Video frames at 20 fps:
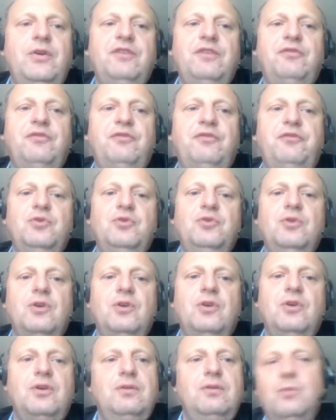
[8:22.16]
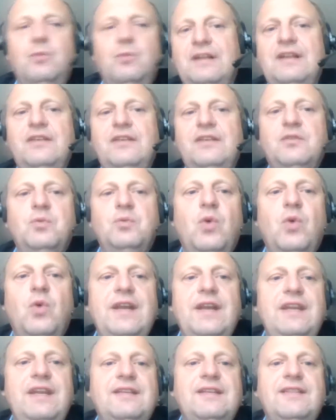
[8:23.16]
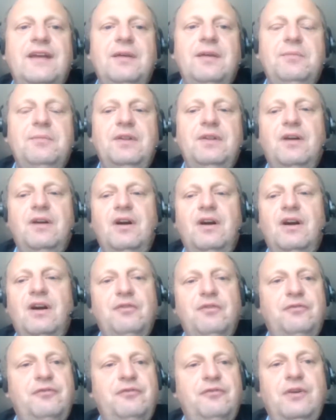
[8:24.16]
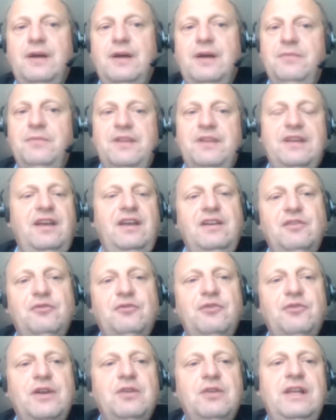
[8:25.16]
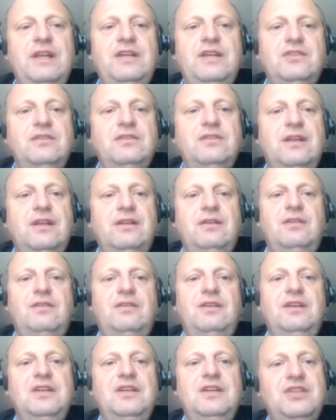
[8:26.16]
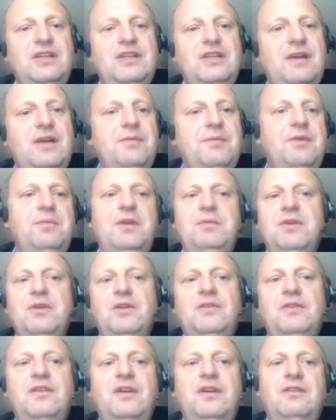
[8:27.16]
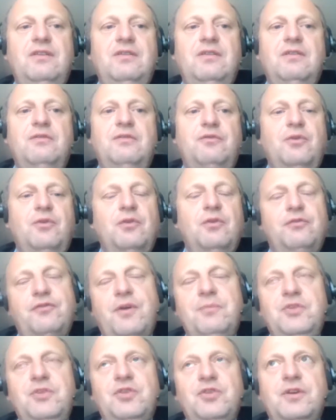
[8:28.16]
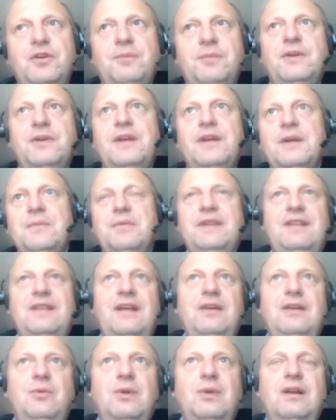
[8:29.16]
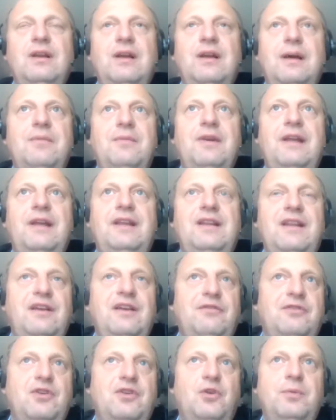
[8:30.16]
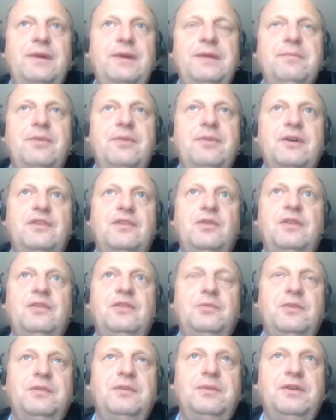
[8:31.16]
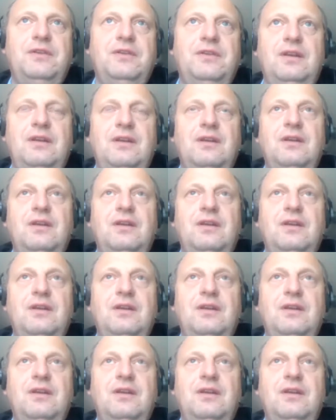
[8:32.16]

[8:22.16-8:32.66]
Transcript: a few, or at least one example of the kind of regulation that is initially coming maybe outside of or from Europe, but then will likely have global impact. So this was about the,